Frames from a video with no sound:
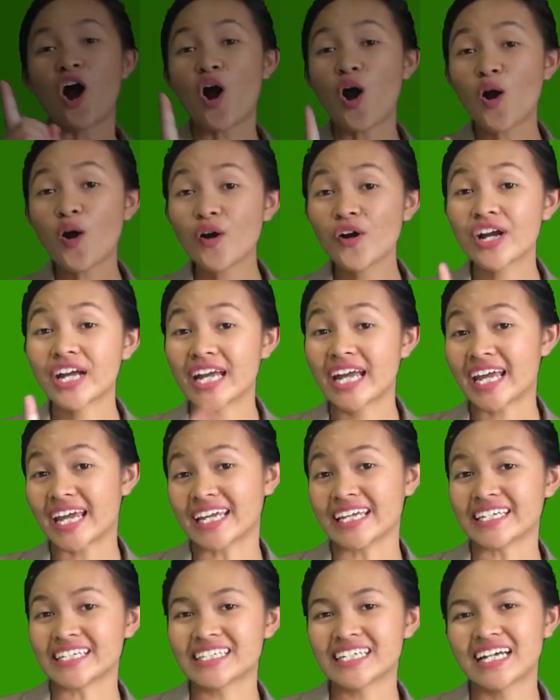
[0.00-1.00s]

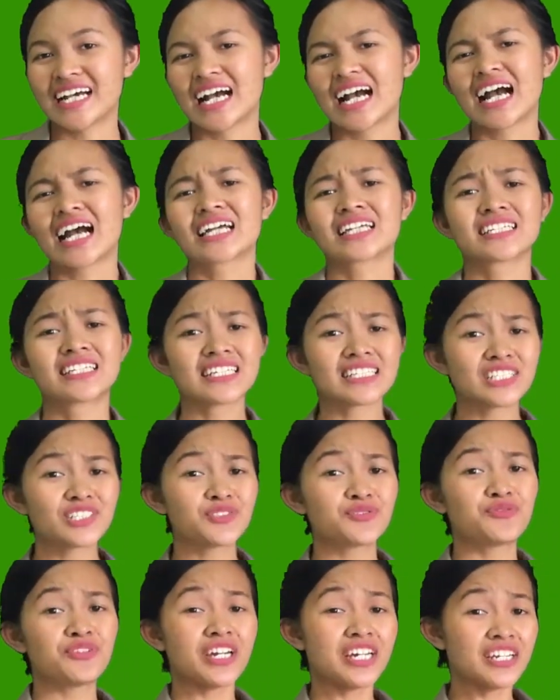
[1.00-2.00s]
Okay,
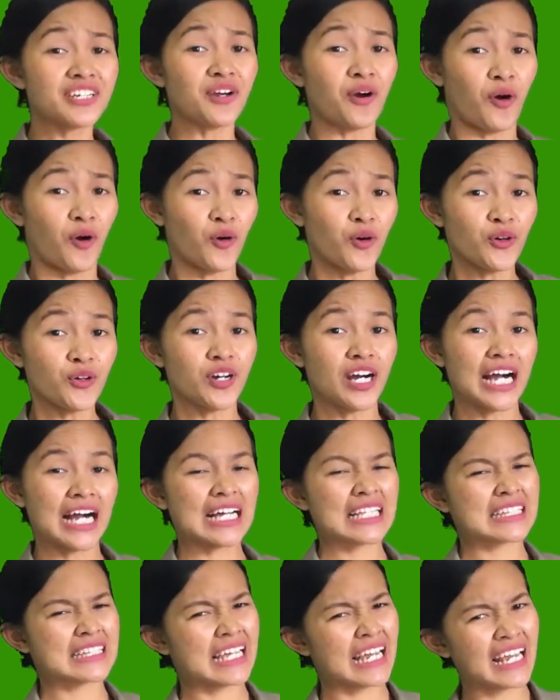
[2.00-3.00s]
this video
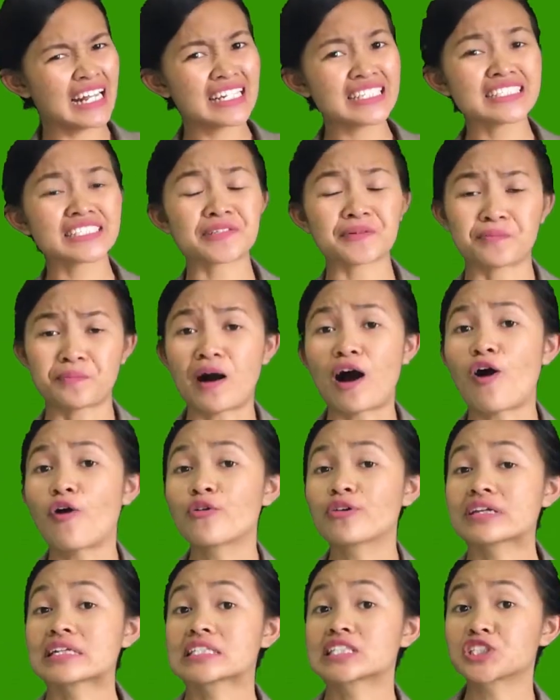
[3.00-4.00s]
tells
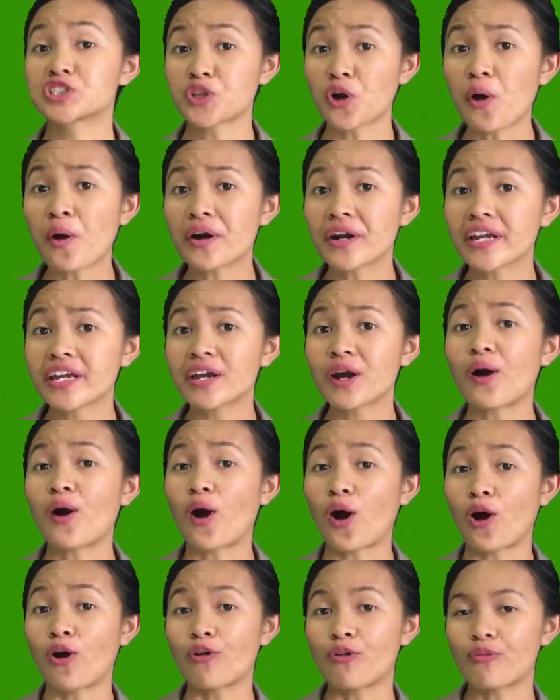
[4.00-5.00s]
about the story
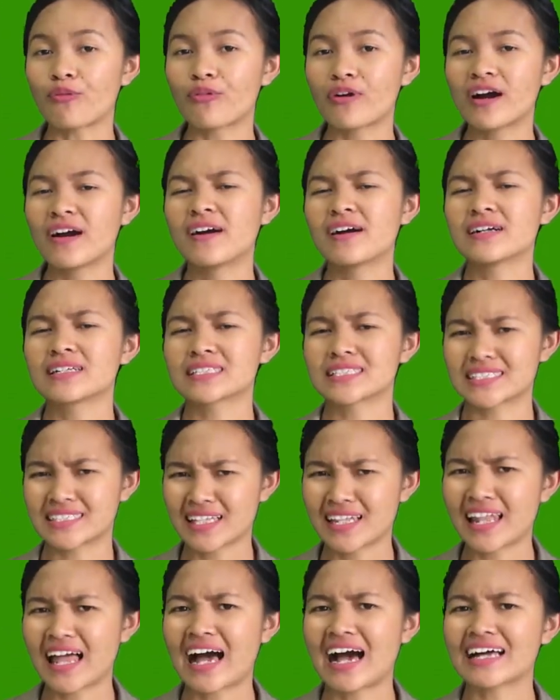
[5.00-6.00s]
of
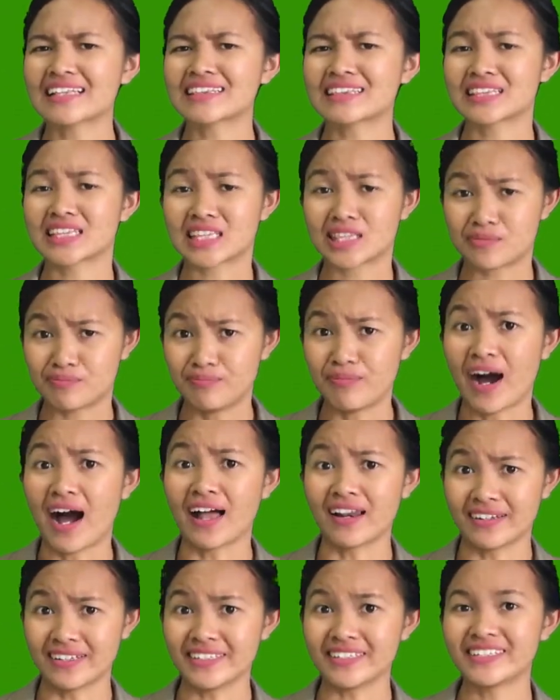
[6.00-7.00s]
Selat
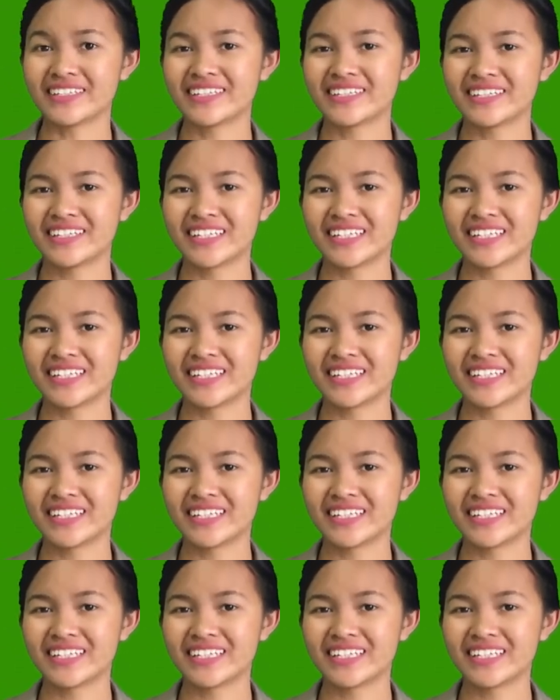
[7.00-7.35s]
Bali.